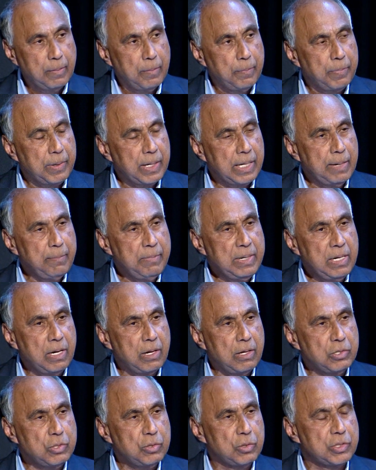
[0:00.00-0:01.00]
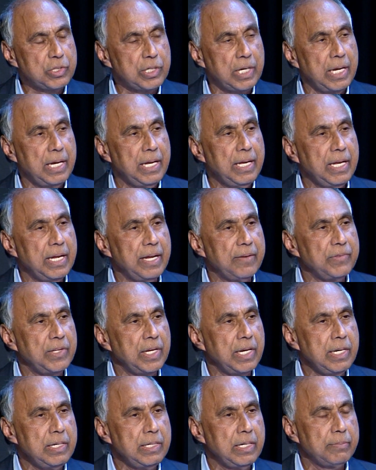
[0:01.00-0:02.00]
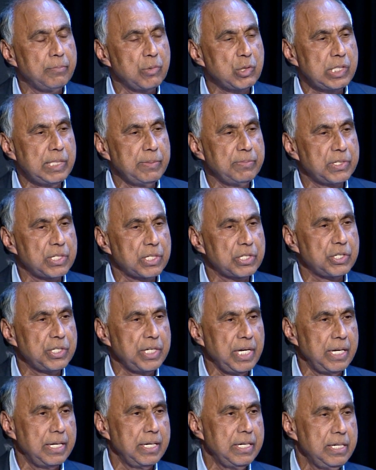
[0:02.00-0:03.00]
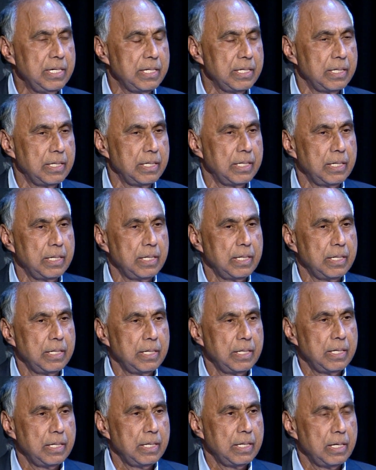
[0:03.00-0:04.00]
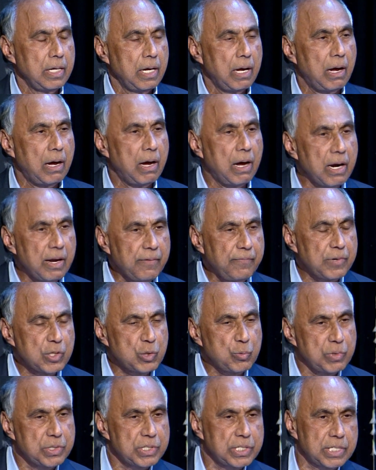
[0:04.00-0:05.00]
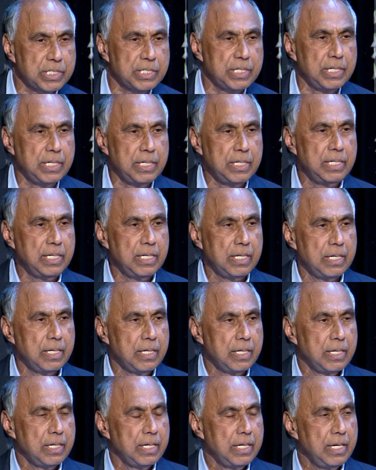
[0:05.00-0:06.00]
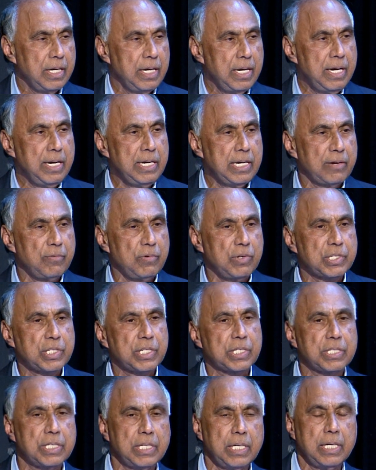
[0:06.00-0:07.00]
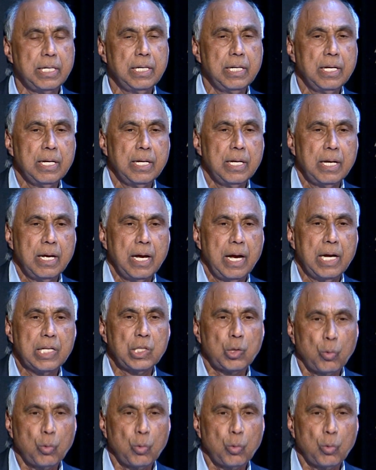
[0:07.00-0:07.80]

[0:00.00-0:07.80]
But let me also say, if the Indian Muslims succeed, all of us will succeed, India will succeed, and